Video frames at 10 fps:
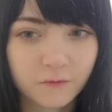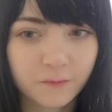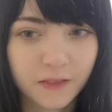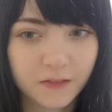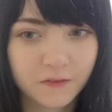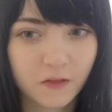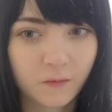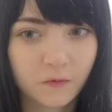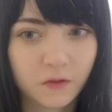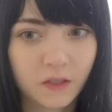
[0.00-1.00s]
meet
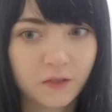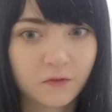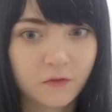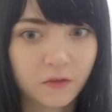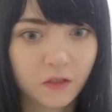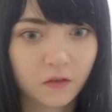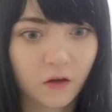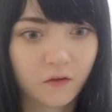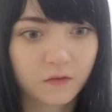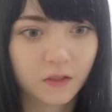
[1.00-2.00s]
someone I really
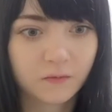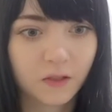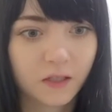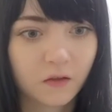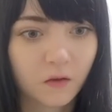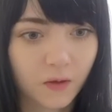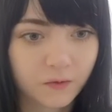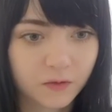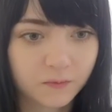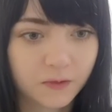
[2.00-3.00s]
love and I'm like, oh, I
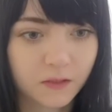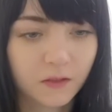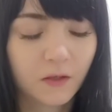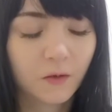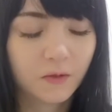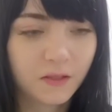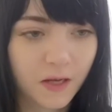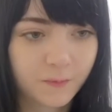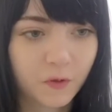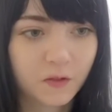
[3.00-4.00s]
want to be with
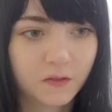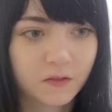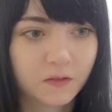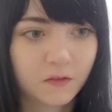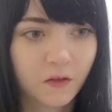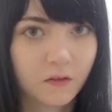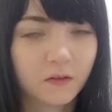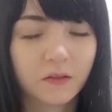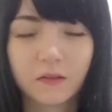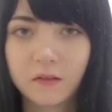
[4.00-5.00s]
that person
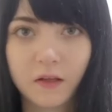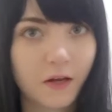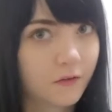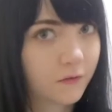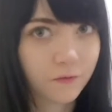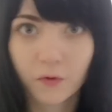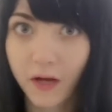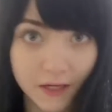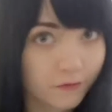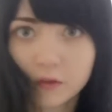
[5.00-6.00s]
until like
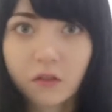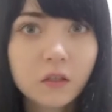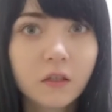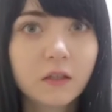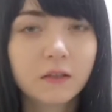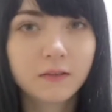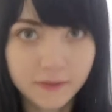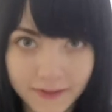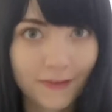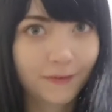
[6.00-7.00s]
forever,
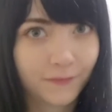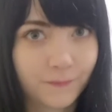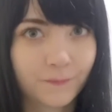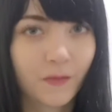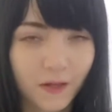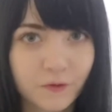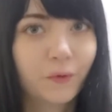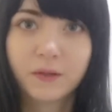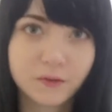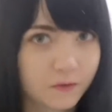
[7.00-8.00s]
then I would
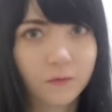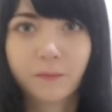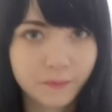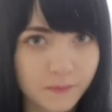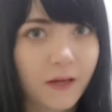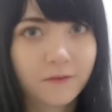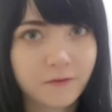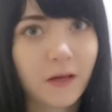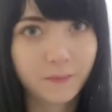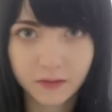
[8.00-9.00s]
want to have a
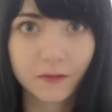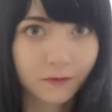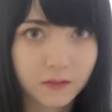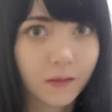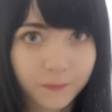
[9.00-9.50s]
family with them.